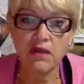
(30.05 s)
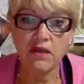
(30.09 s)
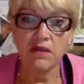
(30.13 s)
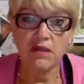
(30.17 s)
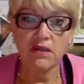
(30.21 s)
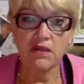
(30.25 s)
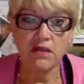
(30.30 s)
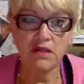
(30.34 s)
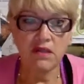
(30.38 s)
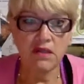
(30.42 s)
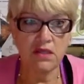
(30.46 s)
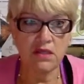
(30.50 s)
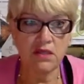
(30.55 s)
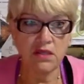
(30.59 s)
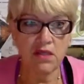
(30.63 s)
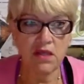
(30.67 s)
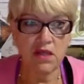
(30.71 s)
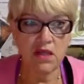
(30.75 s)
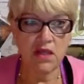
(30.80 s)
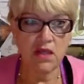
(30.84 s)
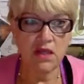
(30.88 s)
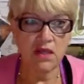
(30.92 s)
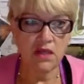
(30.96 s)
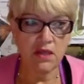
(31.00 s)

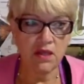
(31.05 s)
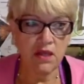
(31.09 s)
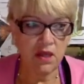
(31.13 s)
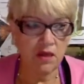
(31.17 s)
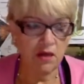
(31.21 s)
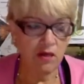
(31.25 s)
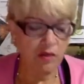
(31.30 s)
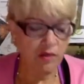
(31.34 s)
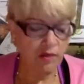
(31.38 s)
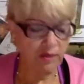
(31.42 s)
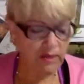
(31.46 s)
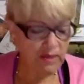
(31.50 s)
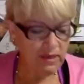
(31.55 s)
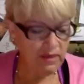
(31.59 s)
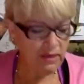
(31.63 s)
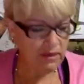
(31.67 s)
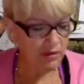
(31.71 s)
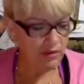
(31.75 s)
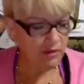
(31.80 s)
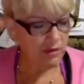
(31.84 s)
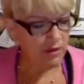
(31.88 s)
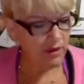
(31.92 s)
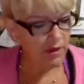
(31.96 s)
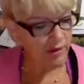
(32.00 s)
teaching the young women in
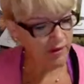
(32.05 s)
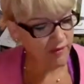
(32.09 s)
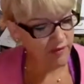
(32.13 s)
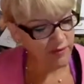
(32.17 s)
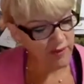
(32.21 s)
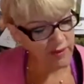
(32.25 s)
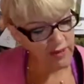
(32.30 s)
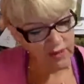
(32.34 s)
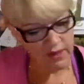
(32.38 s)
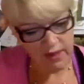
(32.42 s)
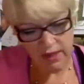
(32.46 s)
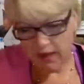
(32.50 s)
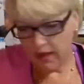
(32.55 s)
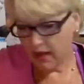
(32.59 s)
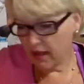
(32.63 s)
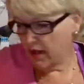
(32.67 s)
our life. And,